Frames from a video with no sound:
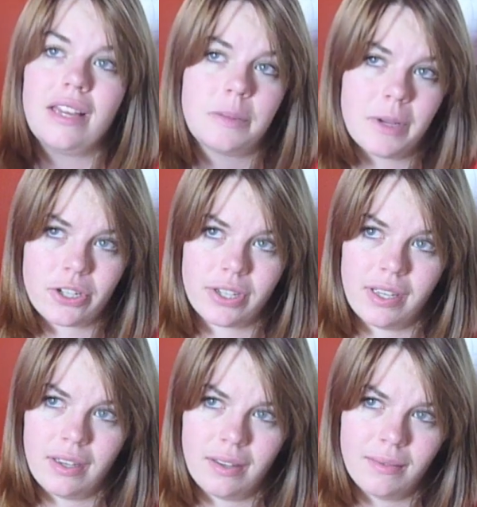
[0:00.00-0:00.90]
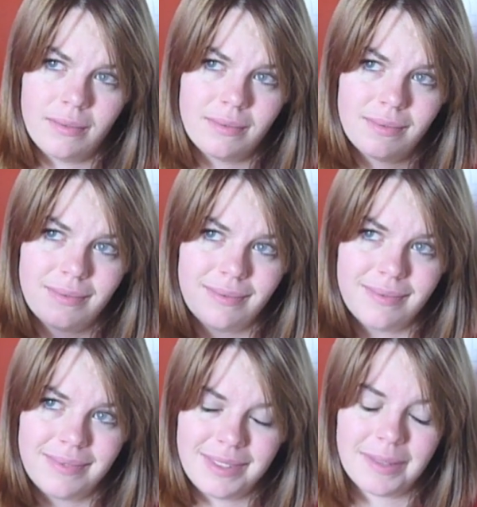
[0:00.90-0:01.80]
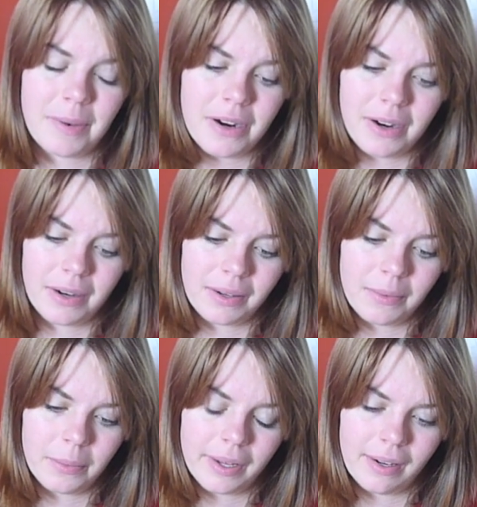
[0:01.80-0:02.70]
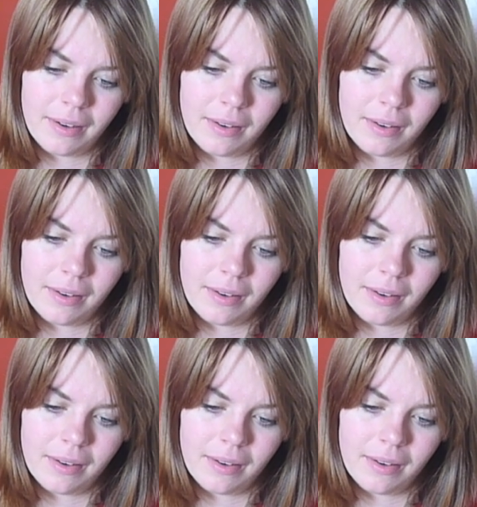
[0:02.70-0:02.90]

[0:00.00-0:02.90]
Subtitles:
especially the part when